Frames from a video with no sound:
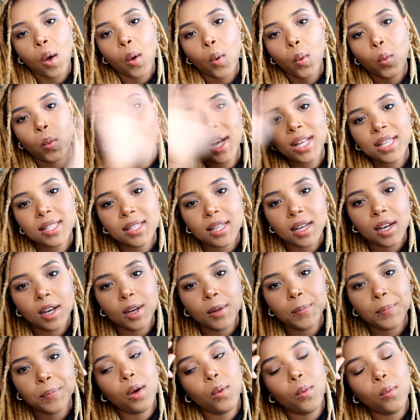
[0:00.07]
What's
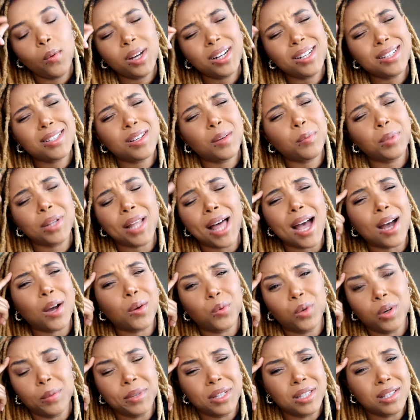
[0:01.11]
up? What is a black
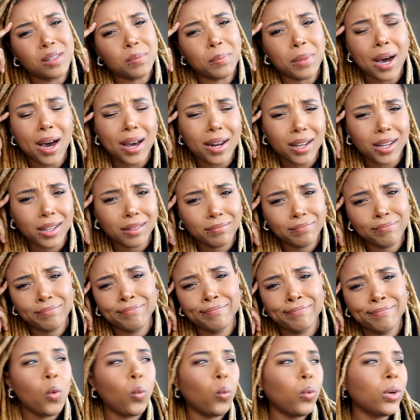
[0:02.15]
woman's body?
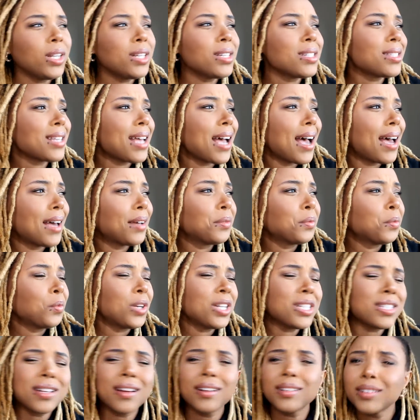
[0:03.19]
What does that
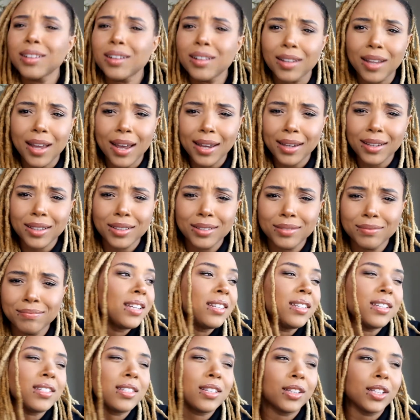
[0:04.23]
look like?
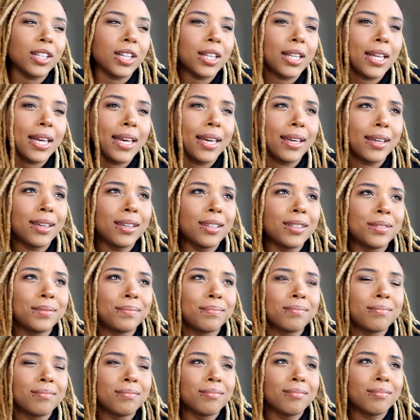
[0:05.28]
Does it look like
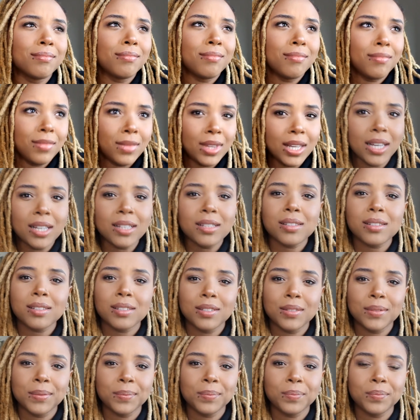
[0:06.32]

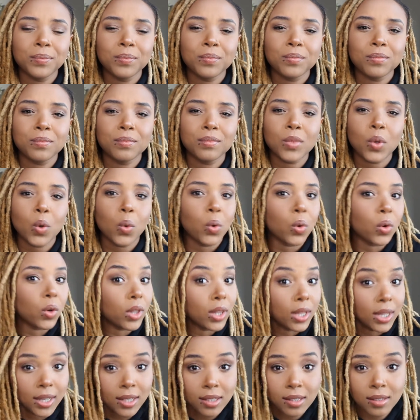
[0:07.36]
this or
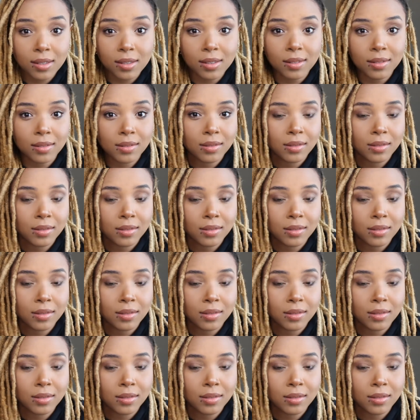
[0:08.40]
this